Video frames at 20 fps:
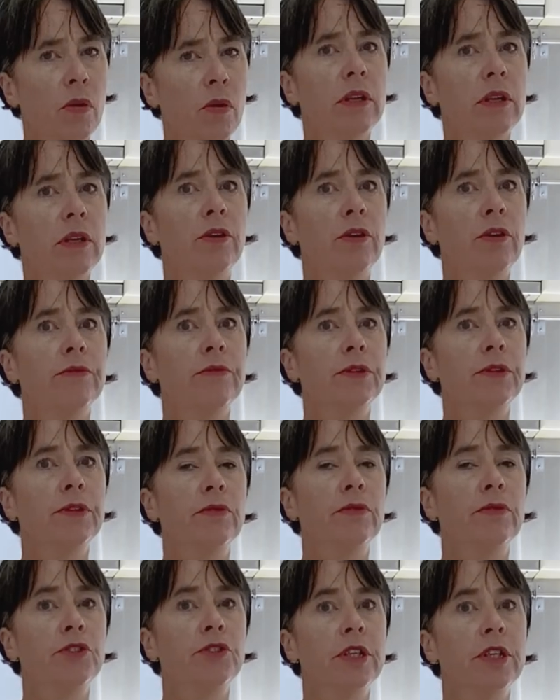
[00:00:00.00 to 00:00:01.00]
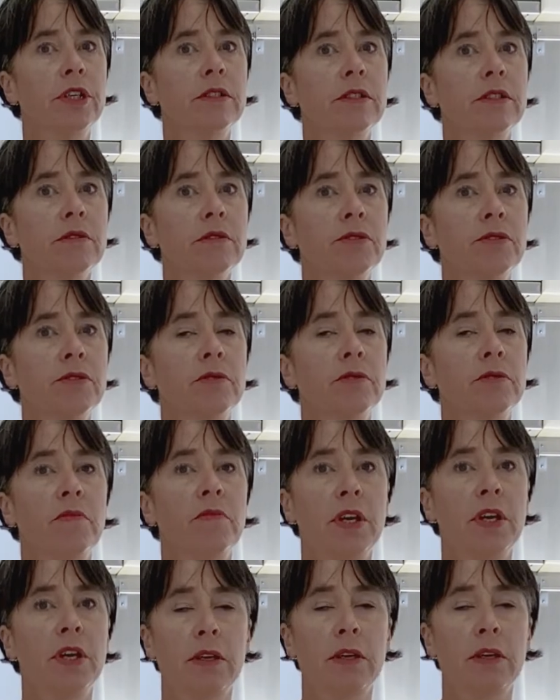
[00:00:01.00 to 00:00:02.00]
quite a lot of different cheeses.
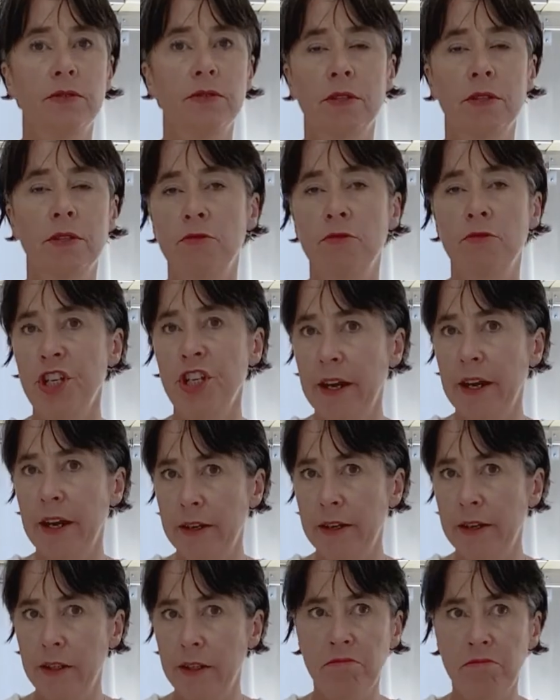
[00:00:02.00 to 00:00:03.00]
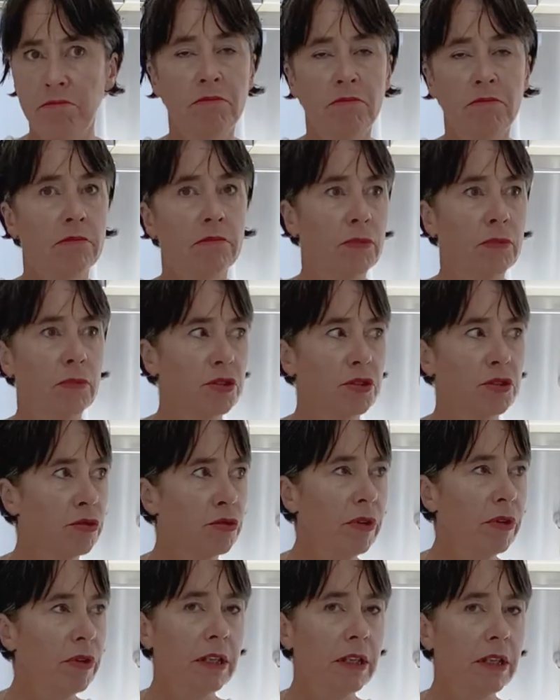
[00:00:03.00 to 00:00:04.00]
There's cheddar,
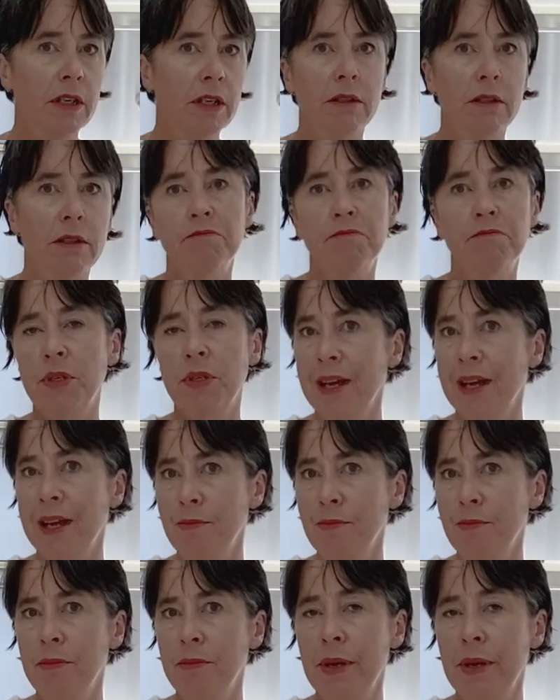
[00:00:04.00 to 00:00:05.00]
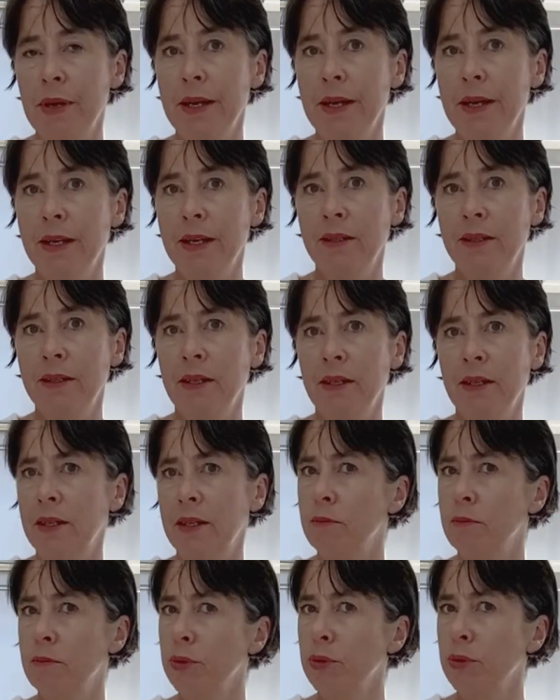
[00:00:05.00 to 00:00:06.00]
mozzarella, camembert,
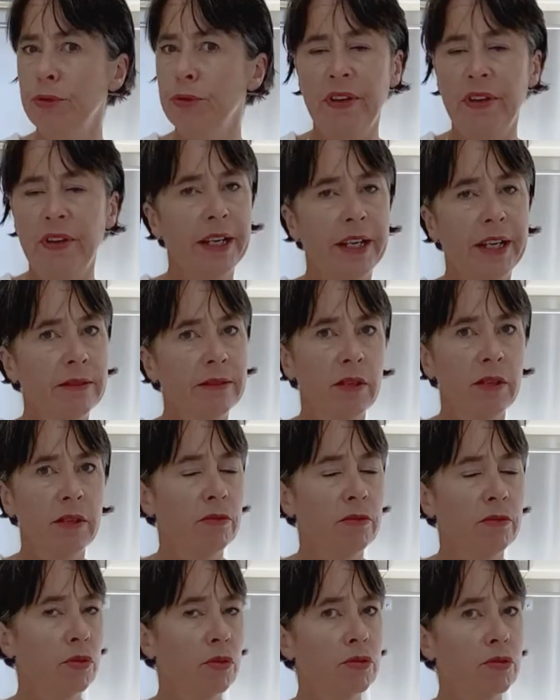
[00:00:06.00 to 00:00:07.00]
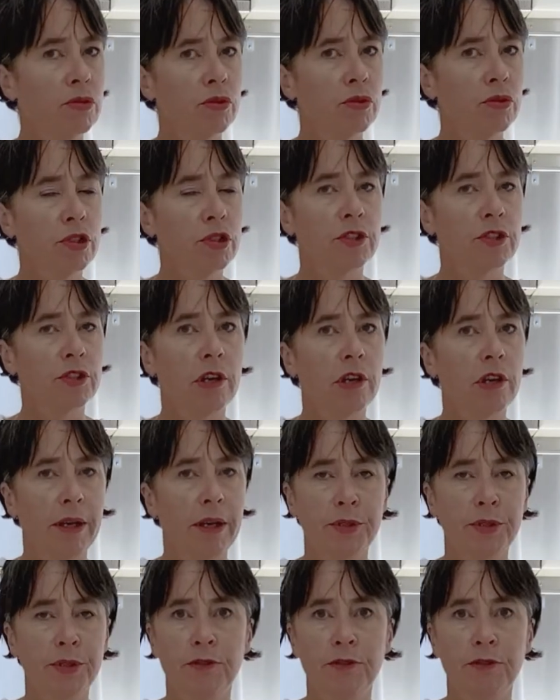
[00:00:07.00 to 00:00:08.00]
blue vein, all sorts of
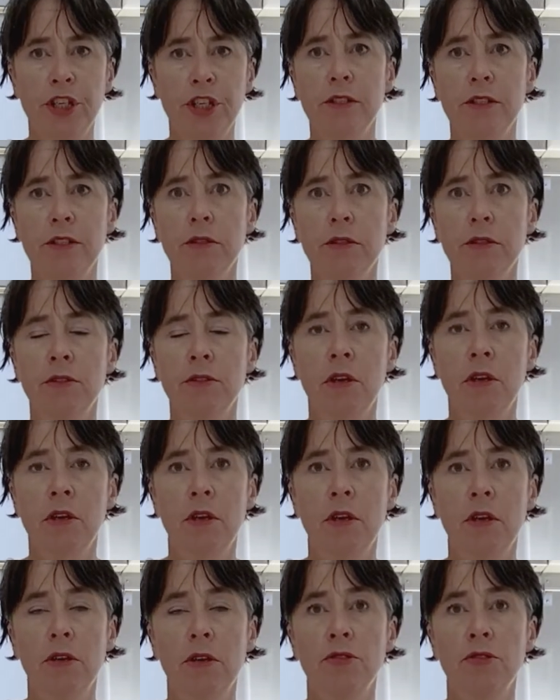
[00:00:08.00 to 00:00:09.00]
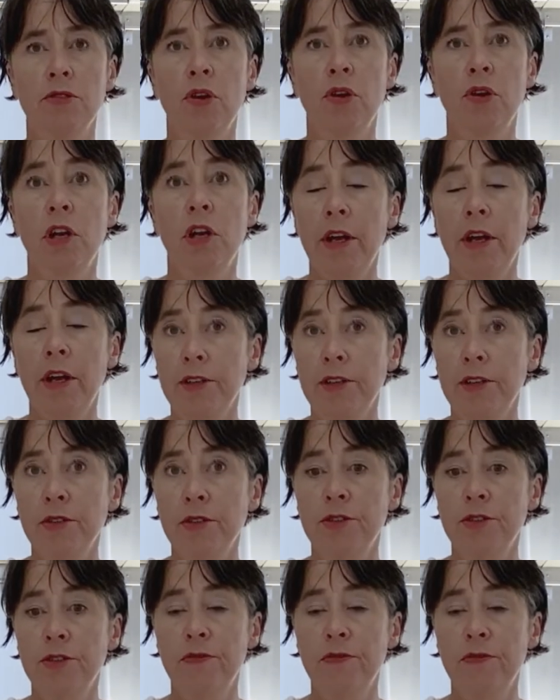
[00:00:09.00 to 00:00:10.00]
types of cheeses. I'd like you
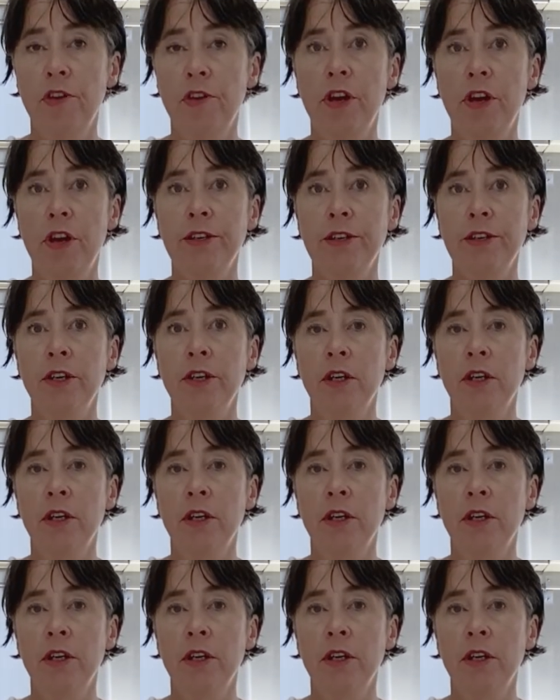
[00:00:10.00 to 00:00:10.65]
to find